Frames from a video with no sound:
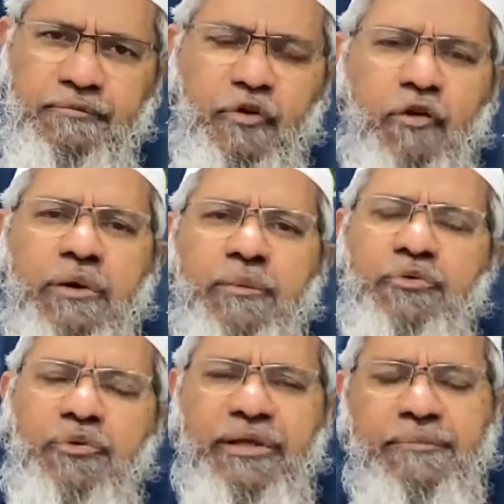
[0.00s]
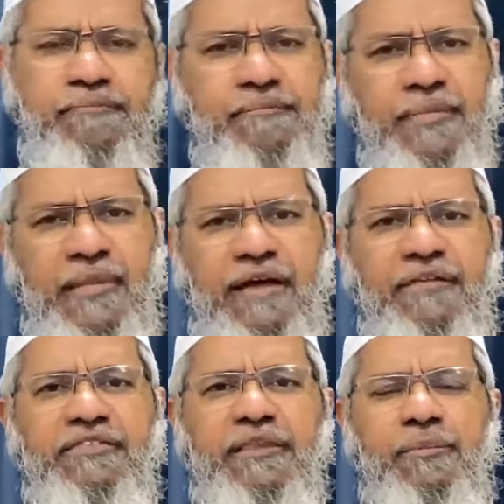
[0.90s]
volume number 3,
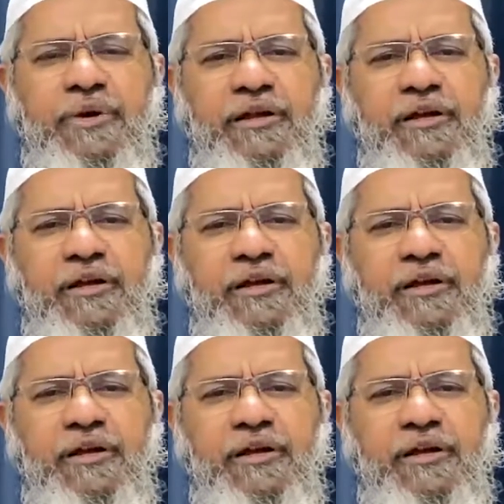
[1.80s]
Hadith number